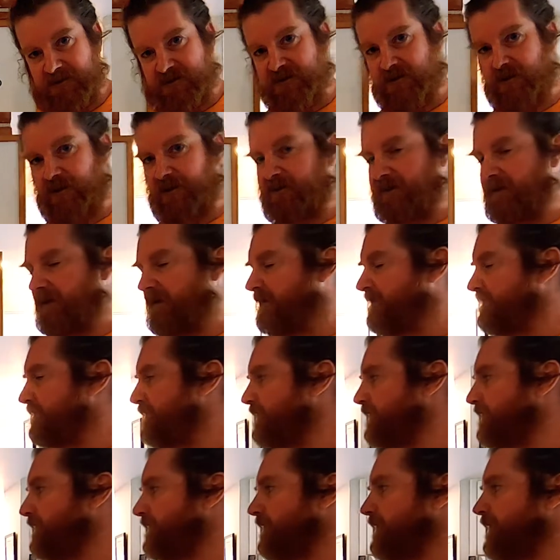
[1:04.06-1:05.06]
the
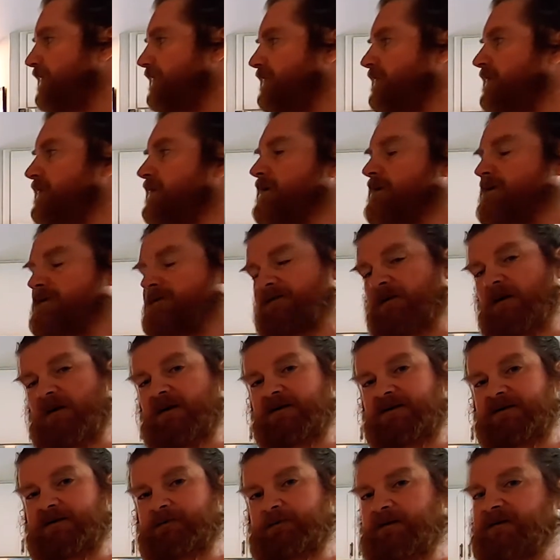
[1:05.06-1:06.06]
geosciences that
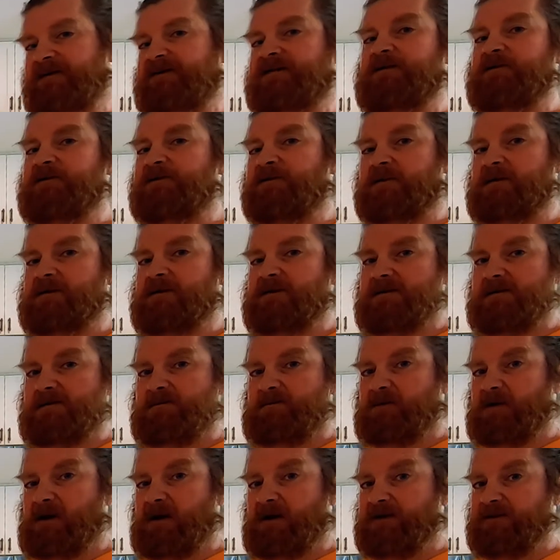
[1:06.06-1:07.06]
very specifically
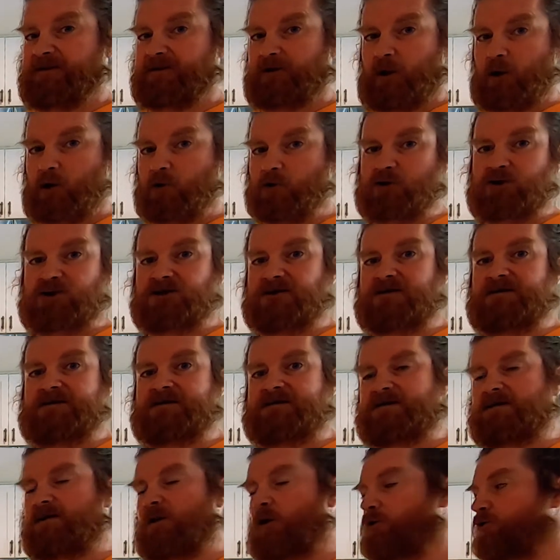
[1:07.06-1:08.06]
implies
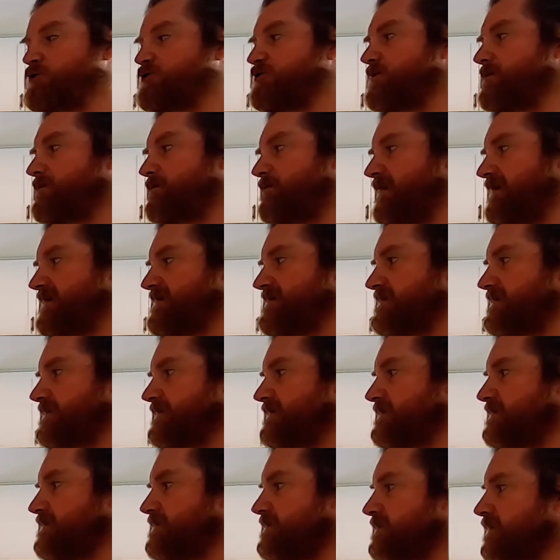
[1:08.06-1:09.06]
oceans and ocean
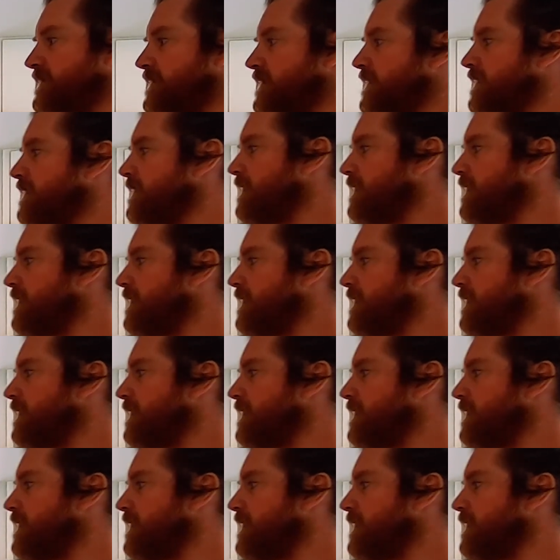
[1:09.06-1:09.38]
basins.